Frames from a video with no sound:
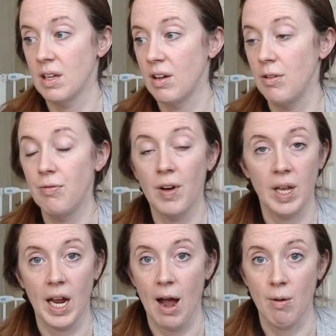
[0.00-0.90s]
It felt
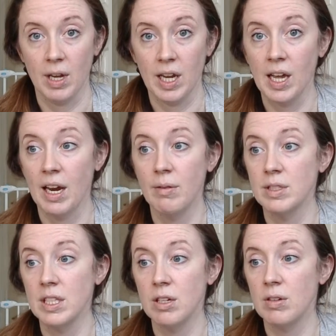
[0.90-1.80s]
like hourly. And I
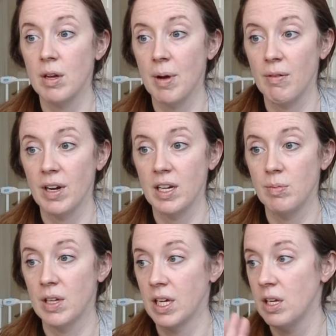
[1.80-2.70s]
was literally about ready to
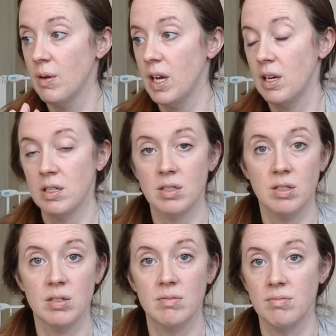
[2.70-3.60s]
be like, you know what?
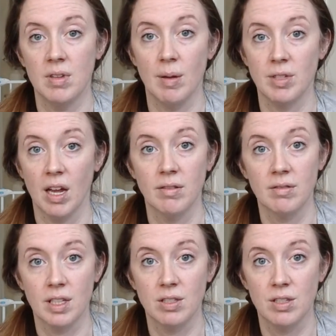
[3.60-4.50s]
I'm done.
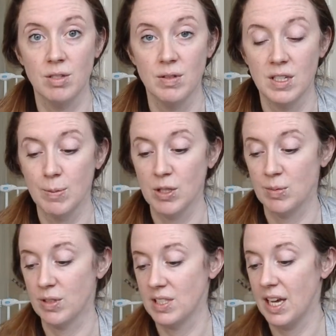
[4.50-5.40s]
Let's just do
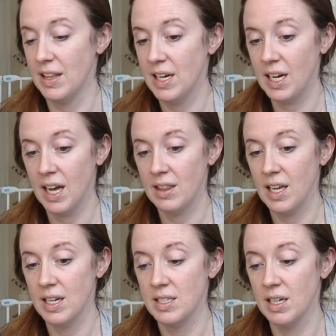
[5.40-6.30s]
disposables. And then I had the
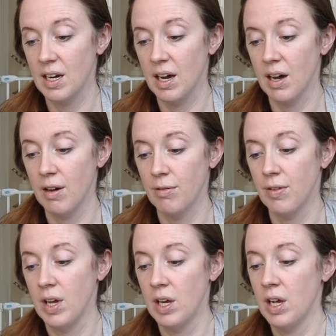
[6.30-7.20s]
idea of
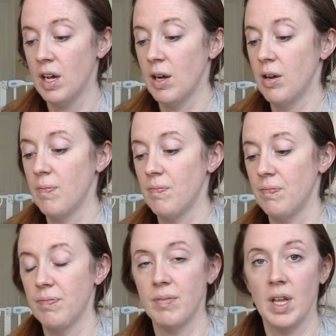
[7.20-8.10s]

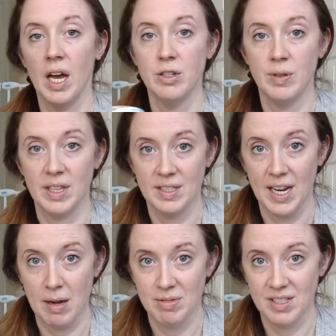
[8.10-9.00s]
undoing the
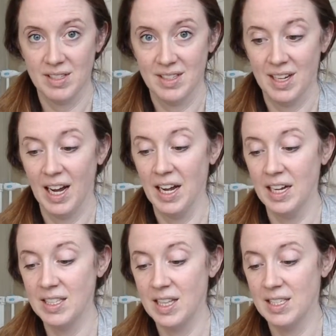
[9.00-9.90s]
snaps. I
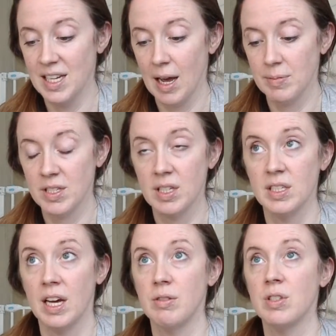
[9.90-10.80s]
undid the snaps
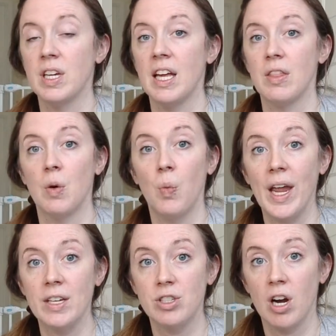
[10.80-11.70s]
because I was looking at the
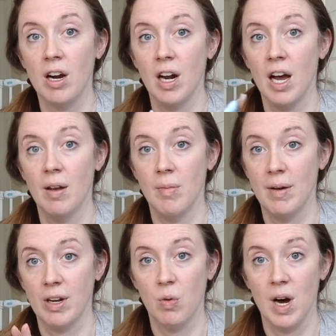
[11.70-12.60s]
weight chart on
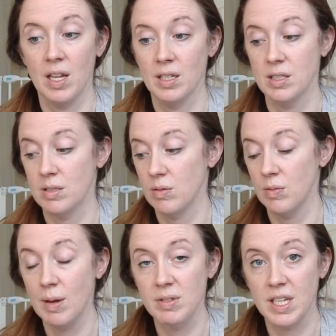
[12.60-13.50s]
Mama Koala's
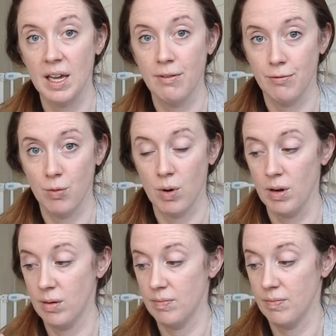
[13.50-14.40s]
website
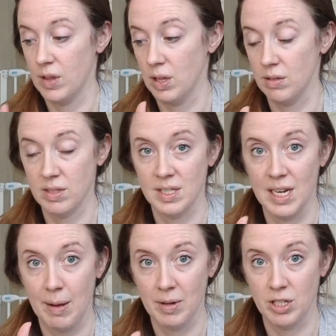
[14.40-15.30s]
for the little
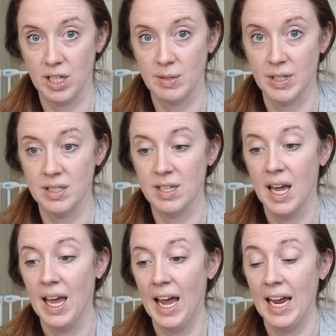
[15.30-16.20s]
snap adjustments.
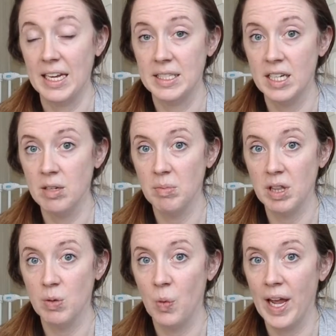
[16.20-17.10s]
And he didn't
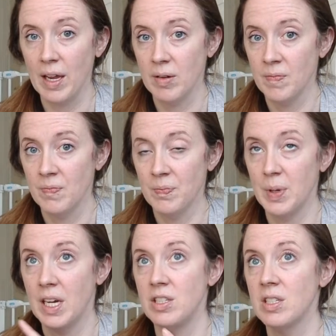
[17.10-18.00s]
meet the weight,
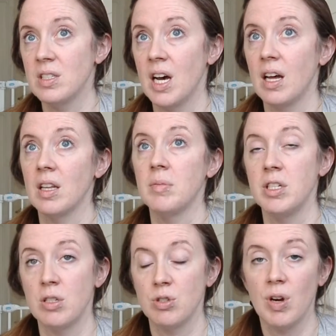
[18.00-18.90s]
but I just thought, let me
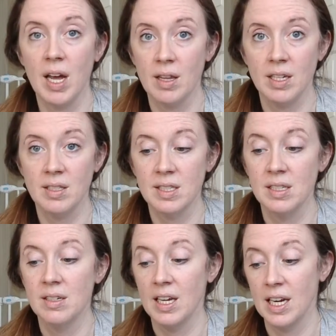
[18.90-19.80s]
just try this.
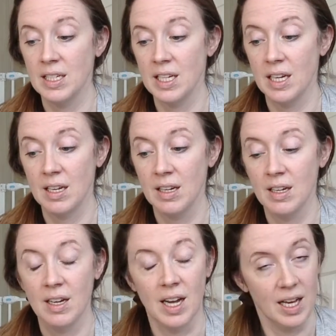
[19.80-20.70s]
And I did,
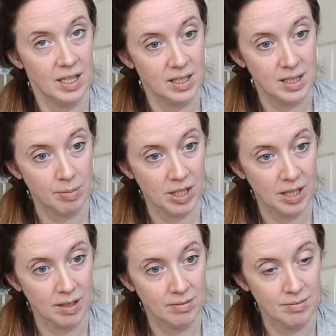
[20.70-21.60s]
and then he stopped
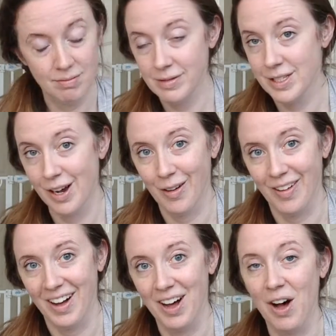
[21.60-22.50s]
leaking. So
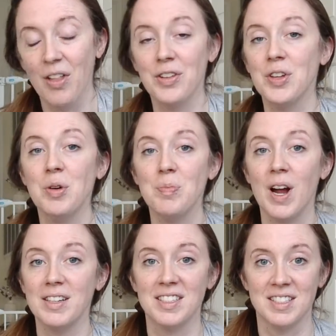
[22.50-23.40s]
this whole
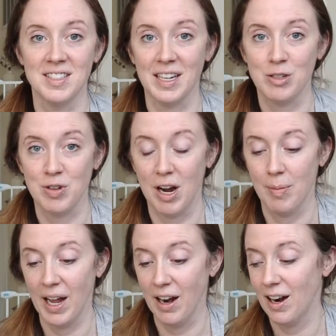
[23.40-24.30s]
process is like trial
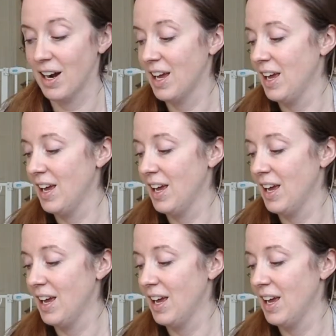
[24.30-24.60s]
by error.